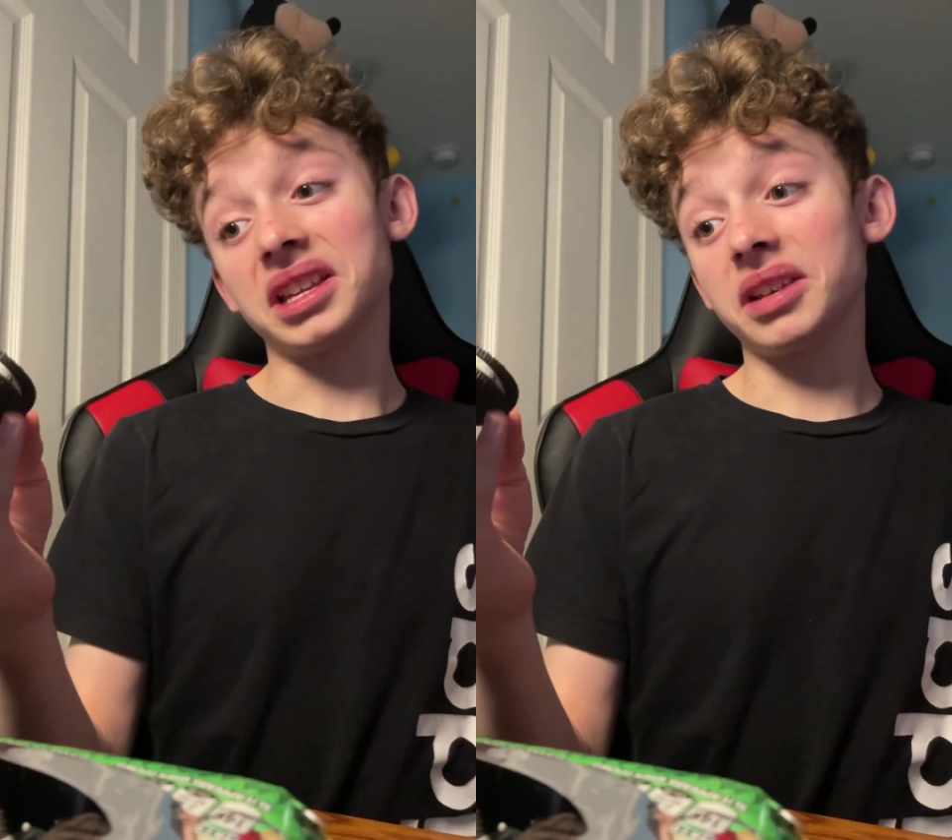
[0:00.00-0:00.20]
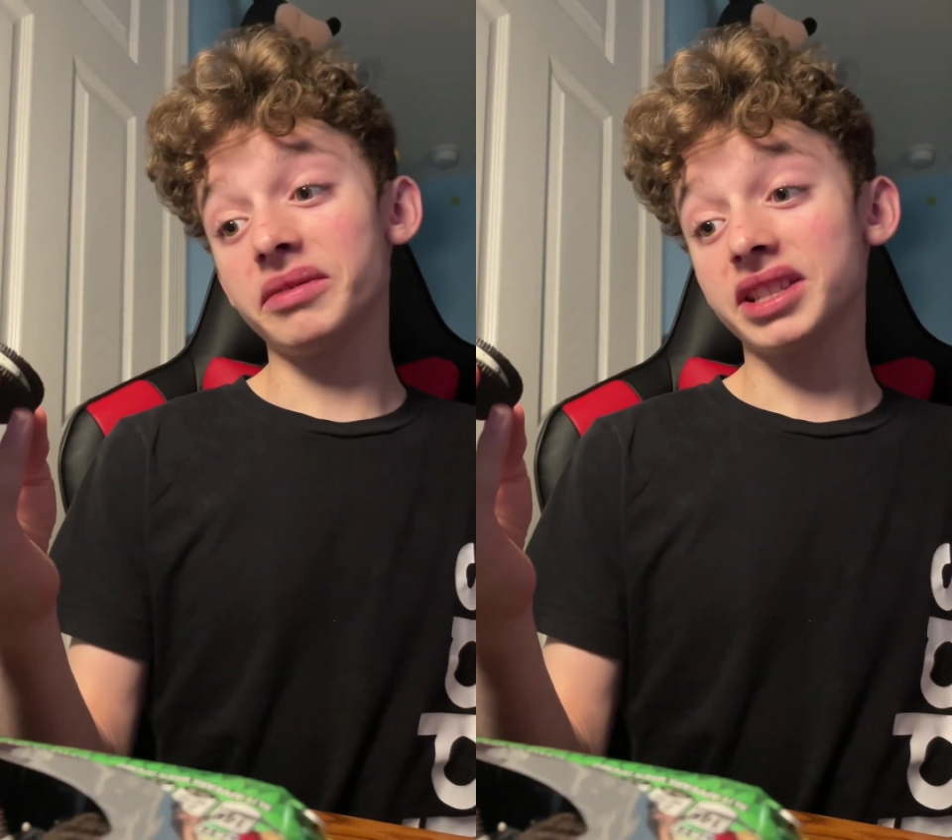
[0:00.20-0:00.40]

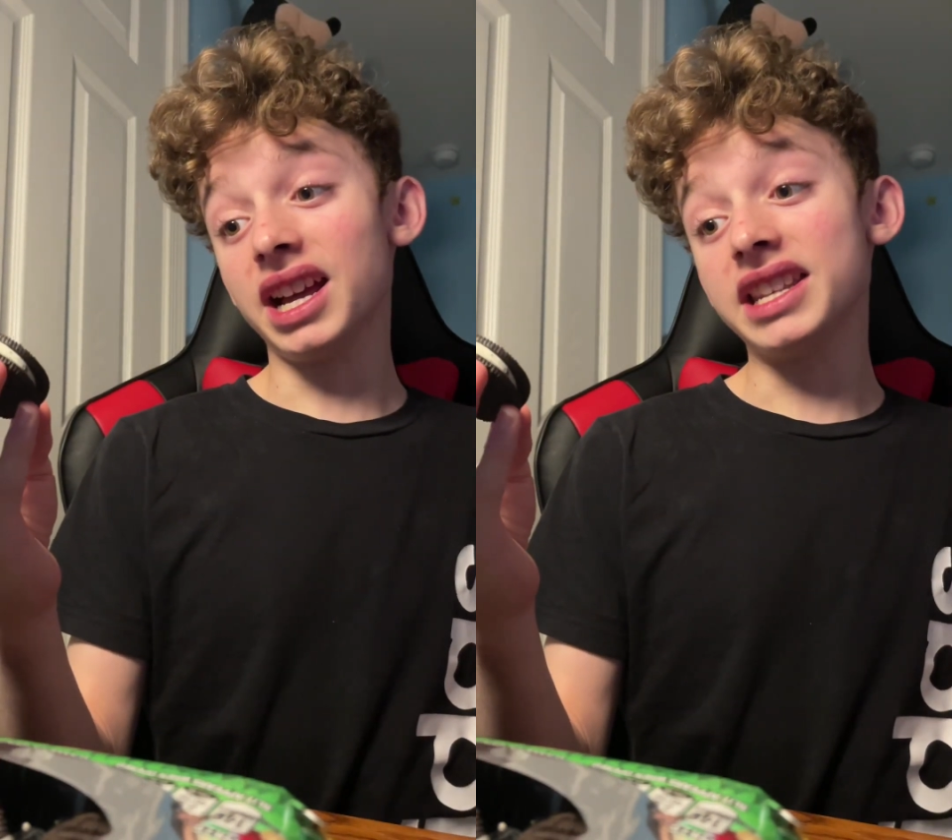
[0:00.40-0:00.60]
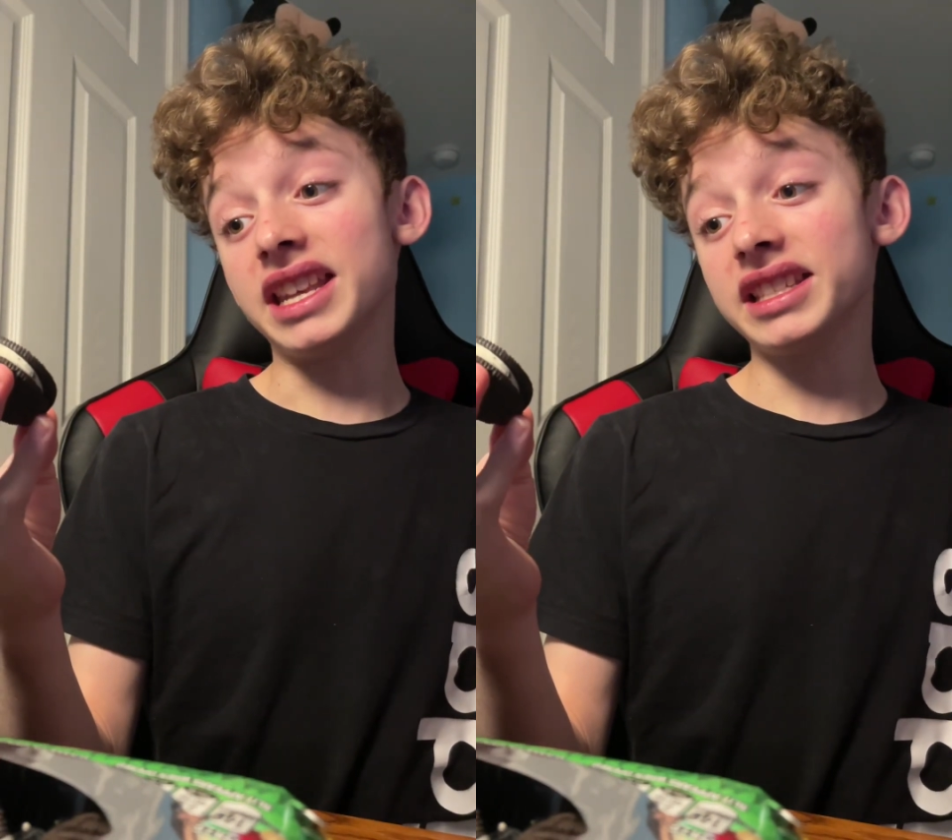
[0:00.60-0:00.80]
it was
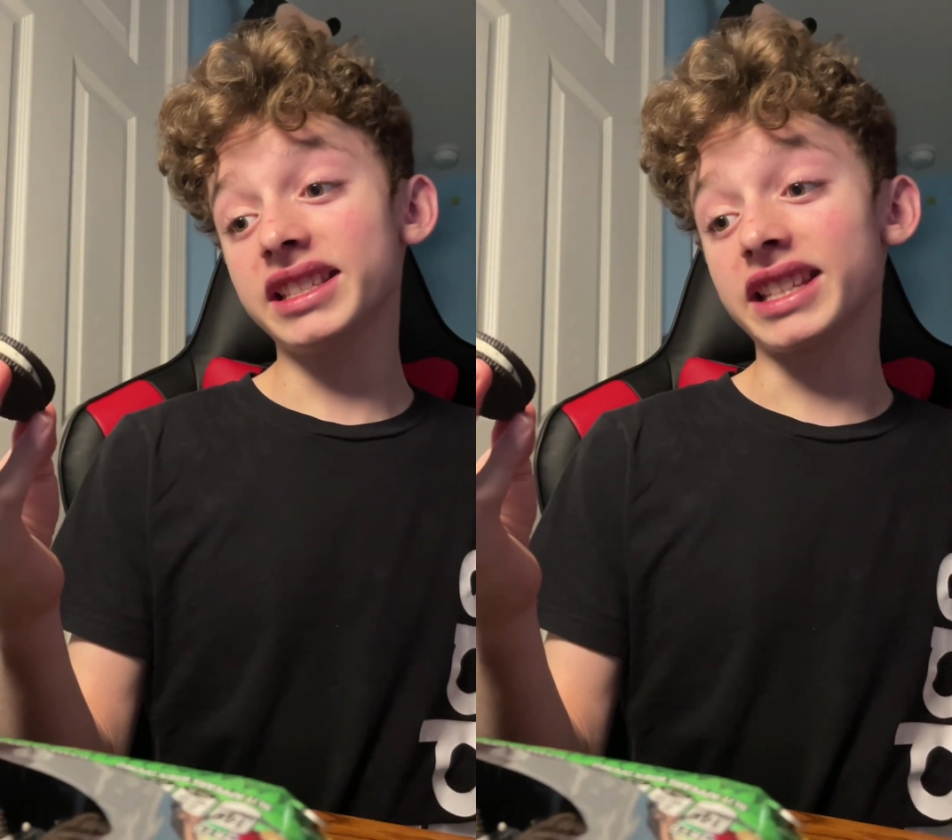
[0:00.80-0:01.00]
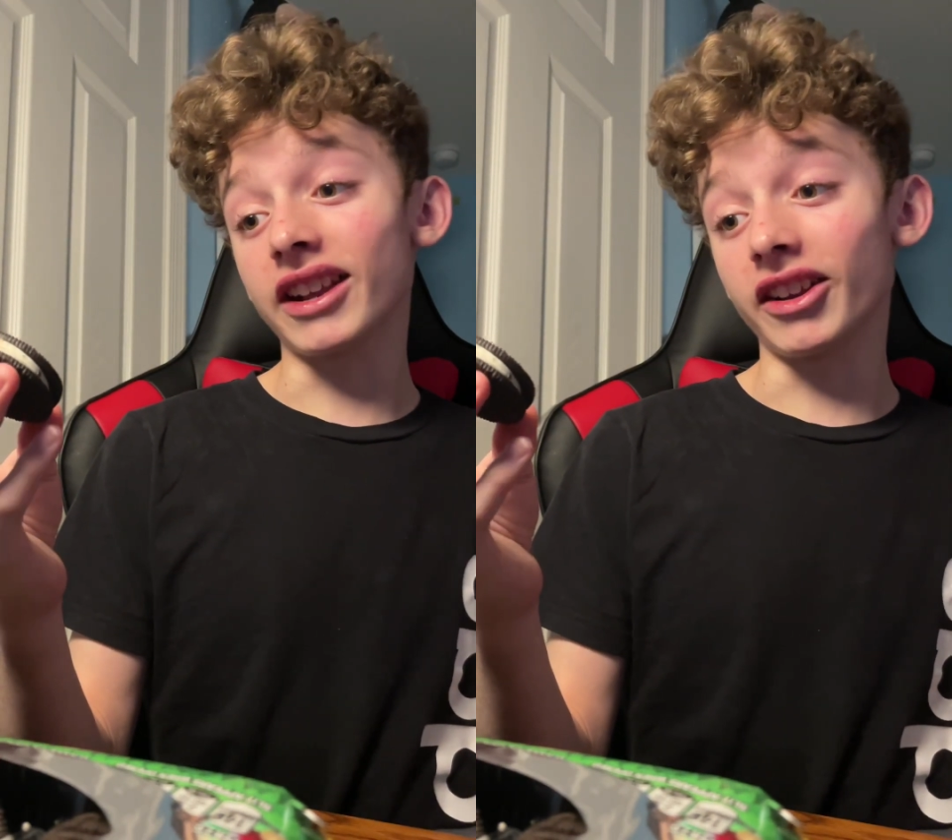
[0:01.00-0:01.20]
not
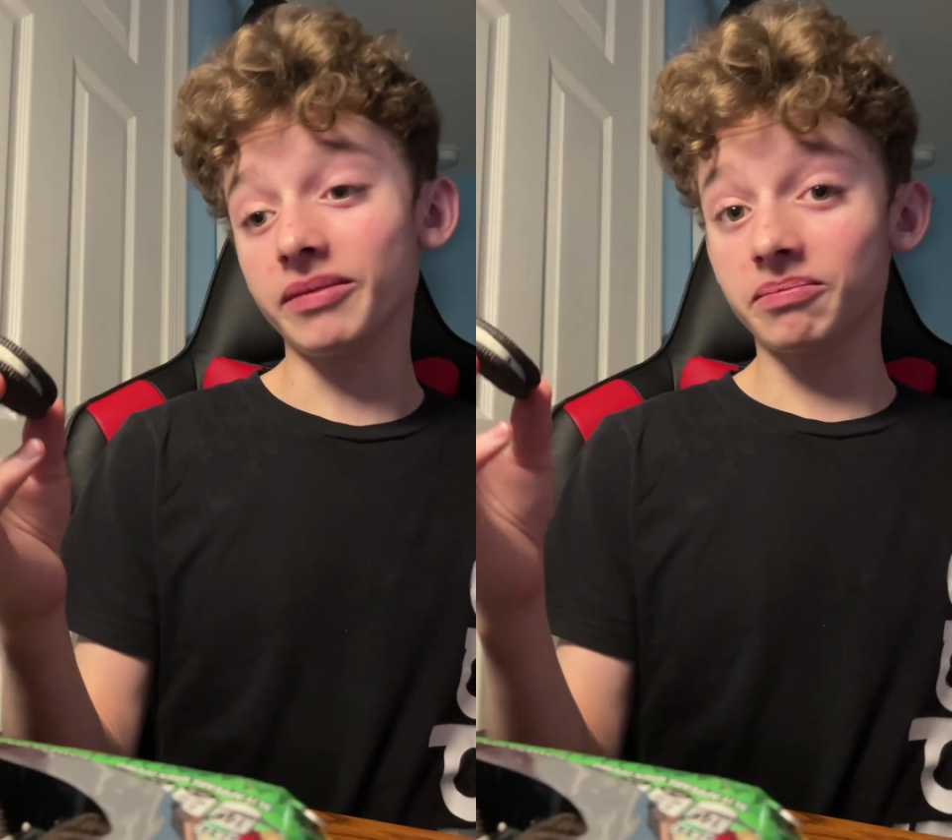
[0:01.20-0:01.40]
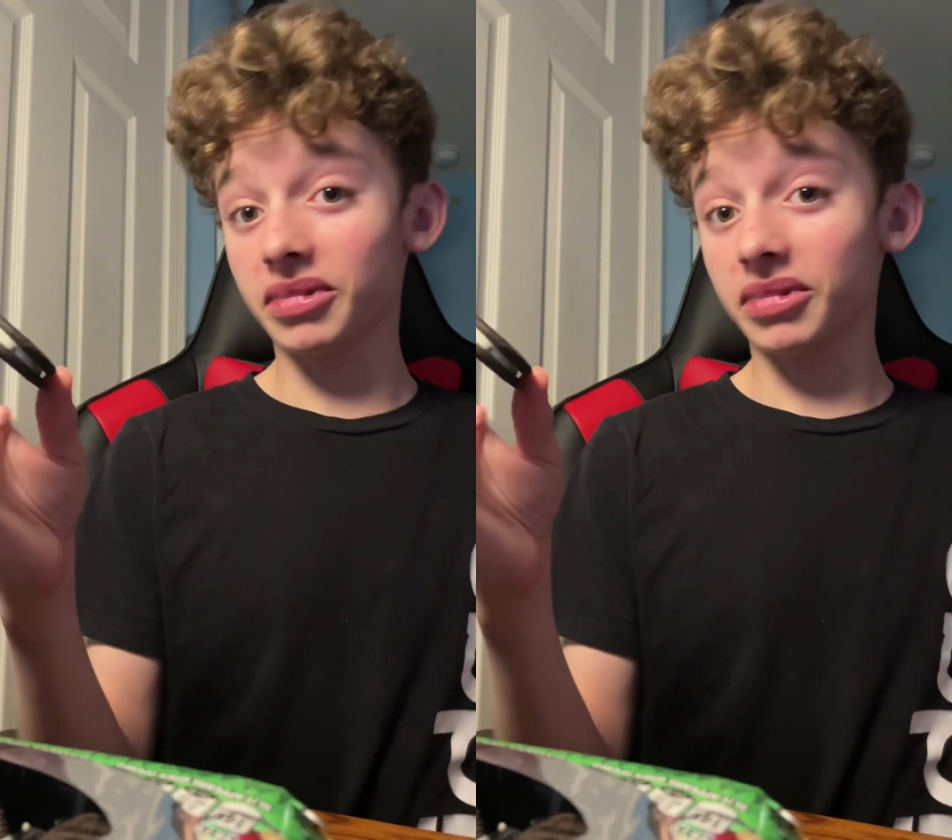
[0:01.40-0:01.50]
necessary,